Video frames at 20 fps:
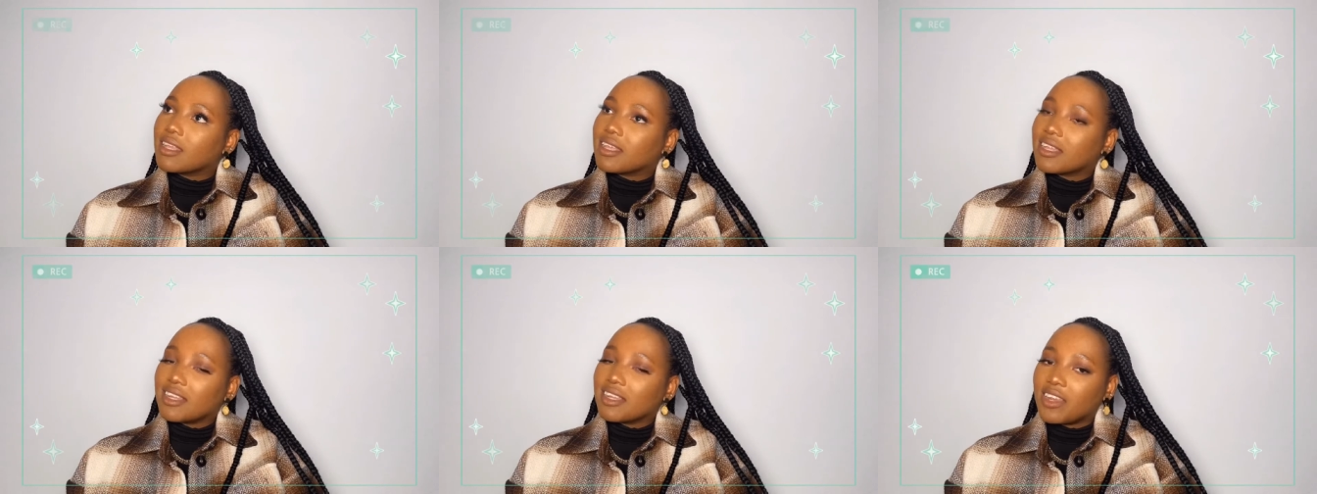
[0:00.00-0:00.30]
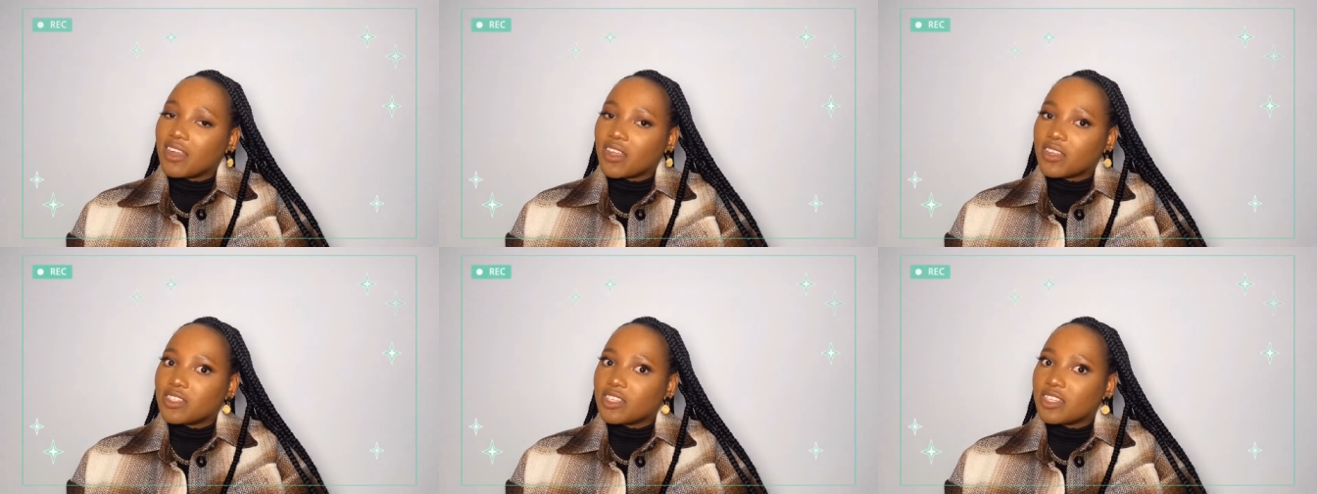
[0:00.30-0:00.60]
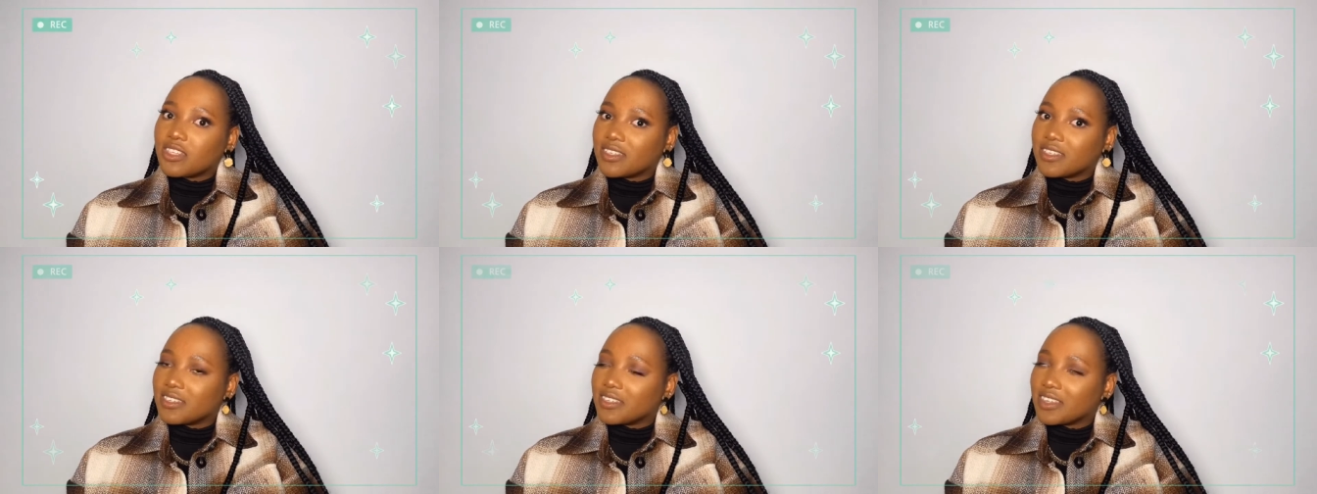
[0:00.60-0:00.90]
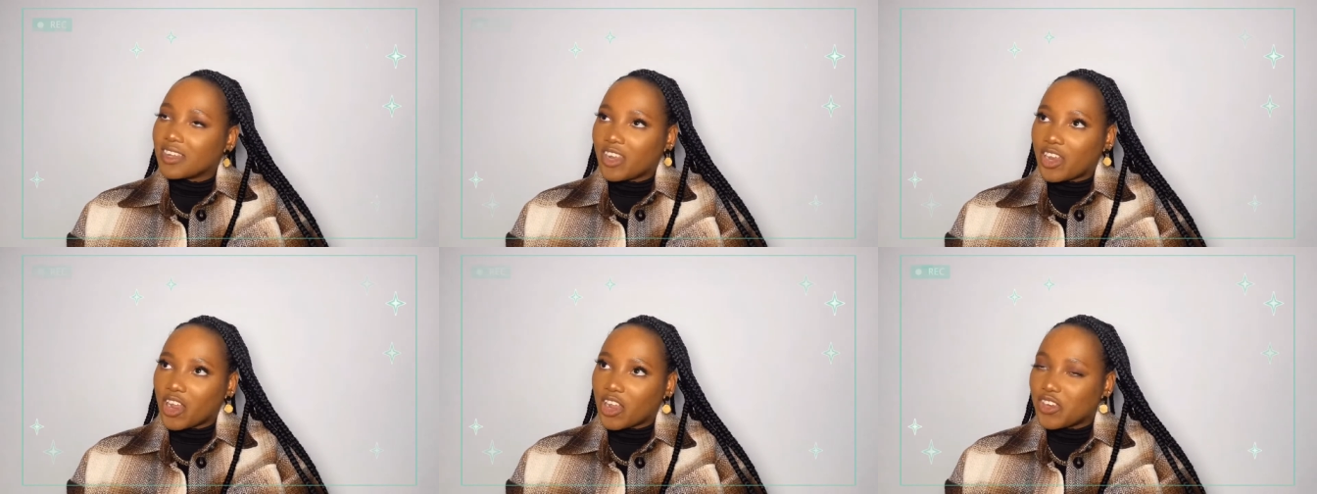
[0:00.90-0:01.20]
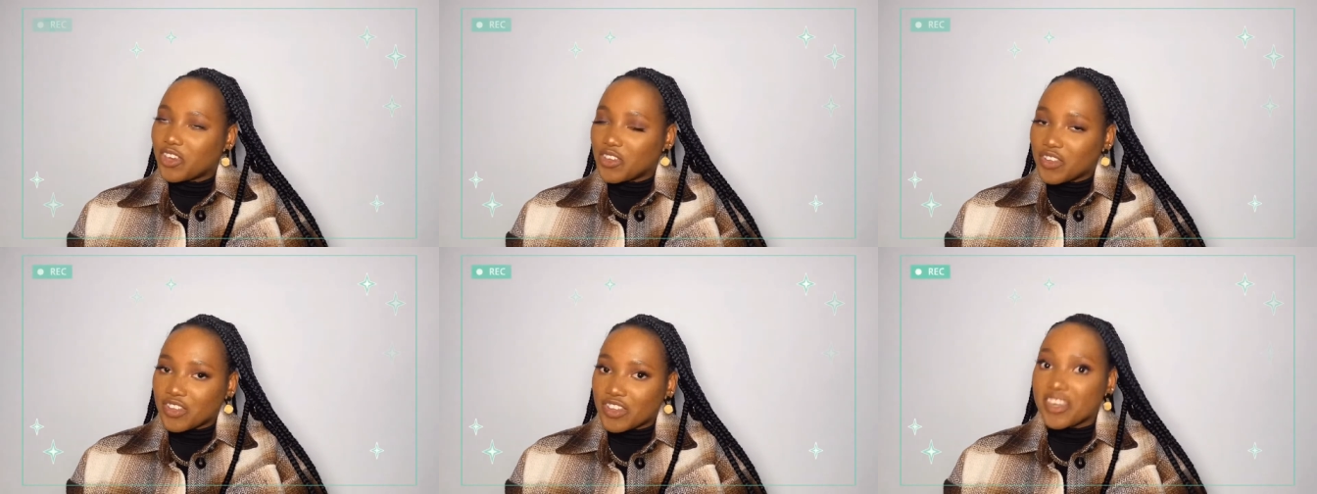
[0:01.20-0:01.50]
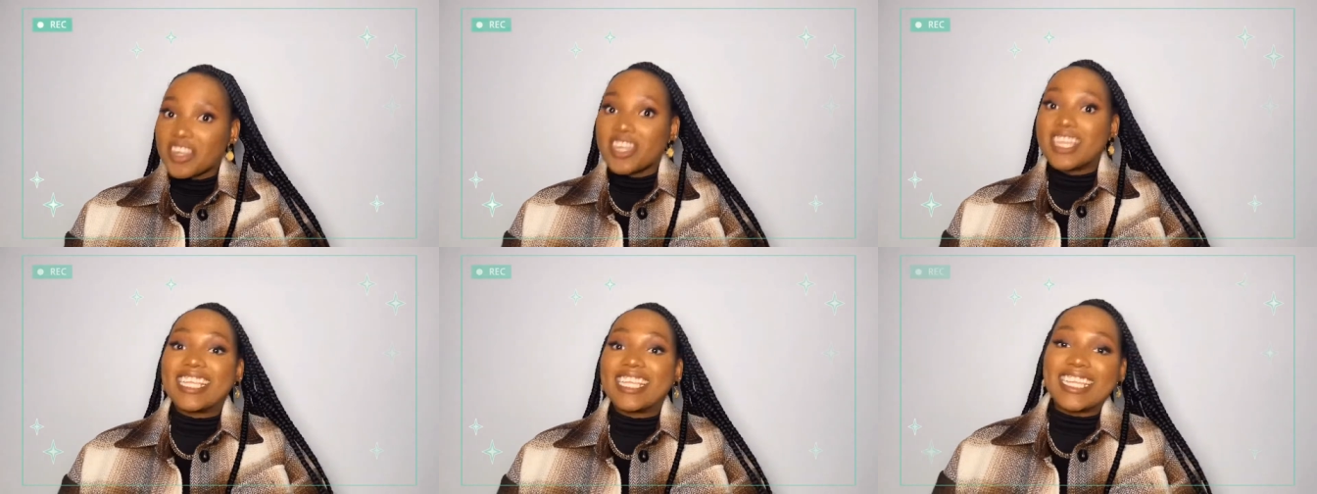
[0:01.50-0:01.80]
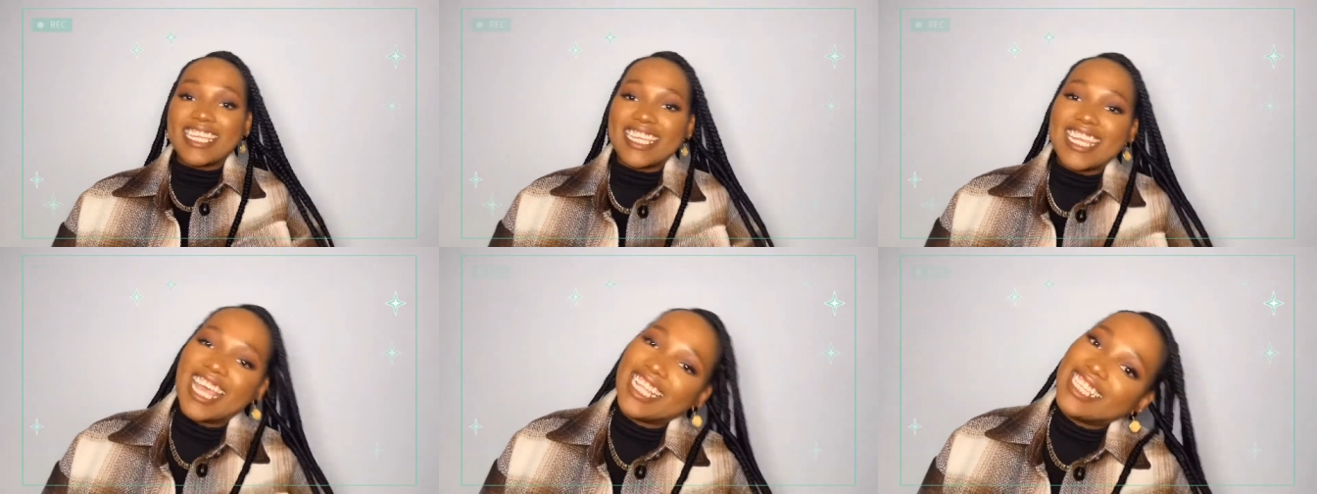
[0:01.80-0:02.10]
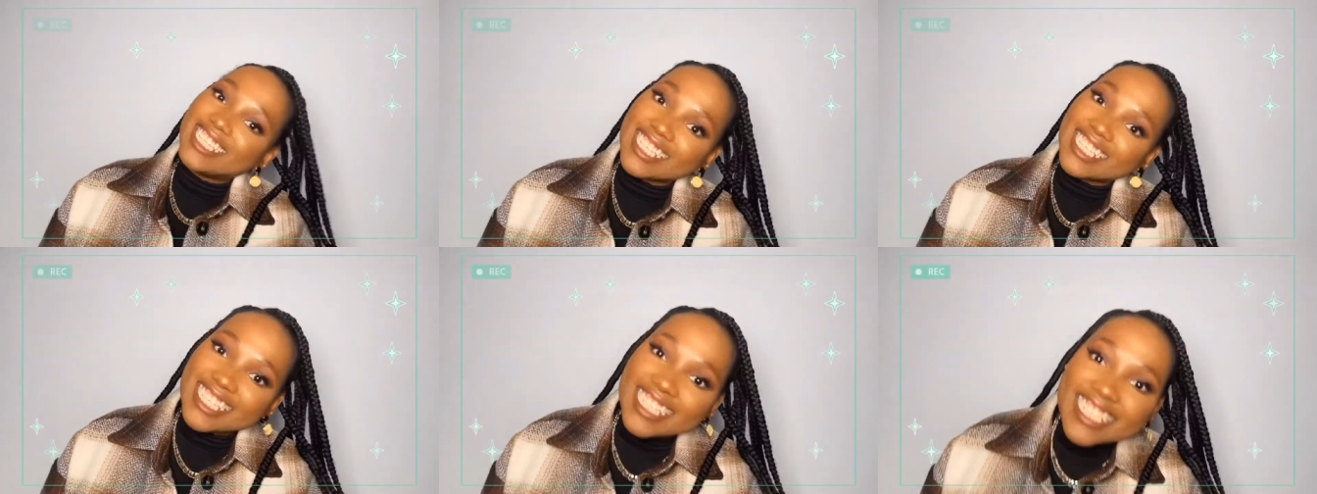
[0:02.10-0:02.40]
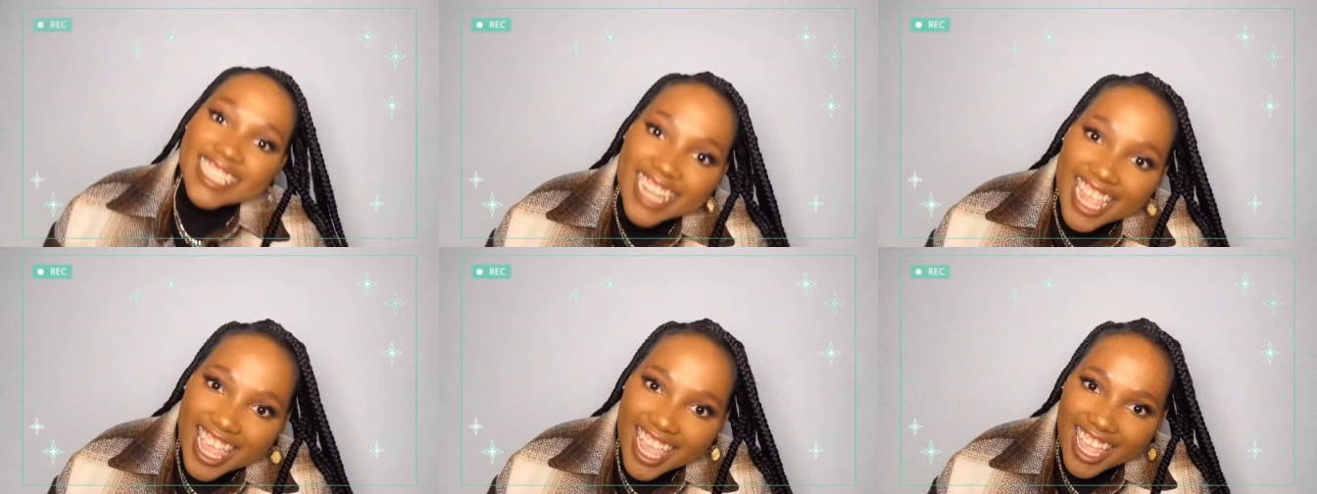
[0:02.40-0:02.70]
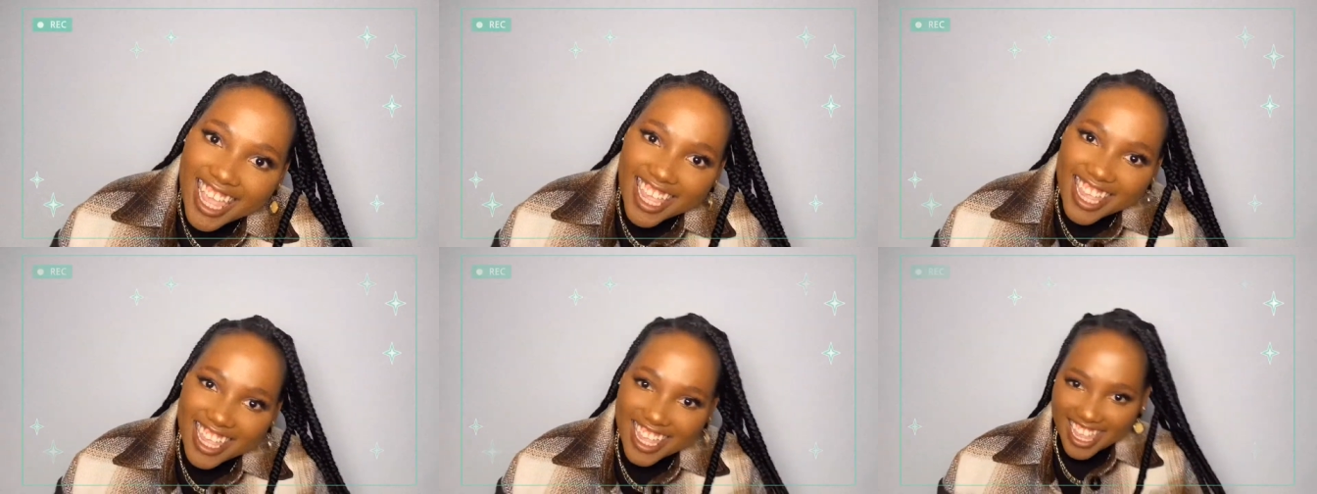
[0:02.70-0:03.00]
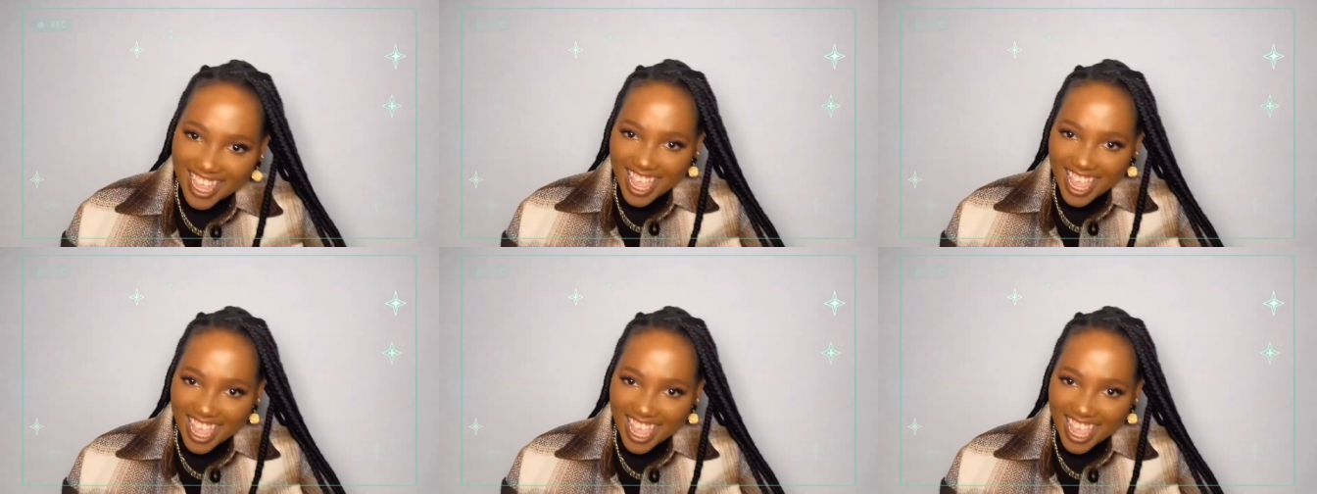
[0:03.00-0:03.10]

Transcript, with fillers: Not to, not to, not to stay.